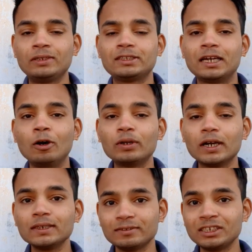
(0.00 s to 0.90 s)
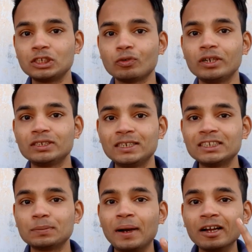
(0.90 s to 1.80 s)
without a wristwatch.
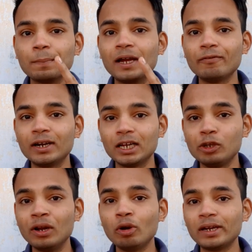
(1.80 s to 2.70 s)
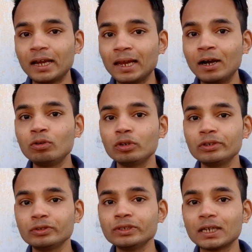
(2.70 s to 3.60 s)
Yes, mark my word, you are not allowed to
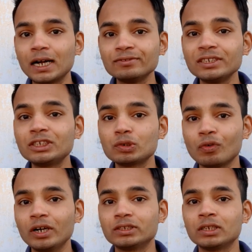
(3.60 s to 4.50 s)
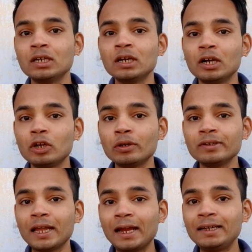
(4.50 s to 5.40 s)
use a wristwatch
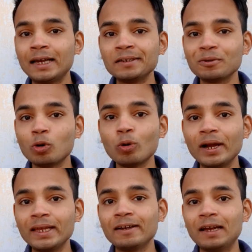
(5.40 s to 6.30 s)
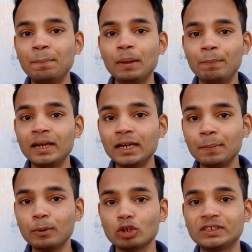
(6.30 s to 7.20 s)
during entire OIR and
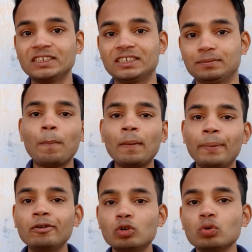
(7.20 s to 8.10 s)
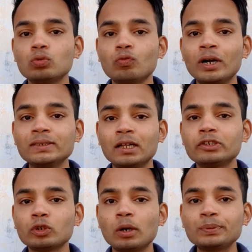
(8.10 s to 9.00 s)
PPDT process. Paper 2 was
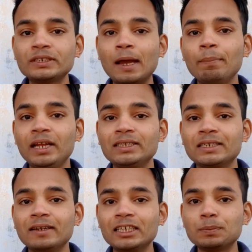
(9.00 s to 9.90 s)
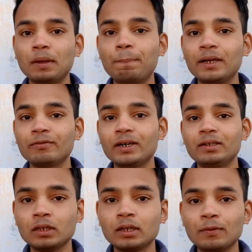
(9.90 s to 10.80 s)
also of same nature as paper 1.
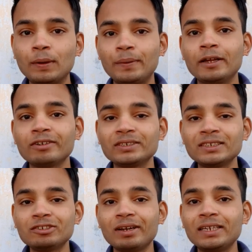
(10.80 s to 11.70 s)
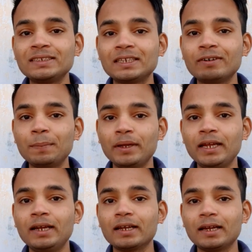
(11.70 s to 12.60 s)
50 questions, 27
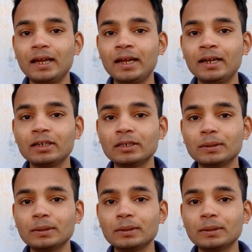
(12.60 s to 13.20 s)
minutes, and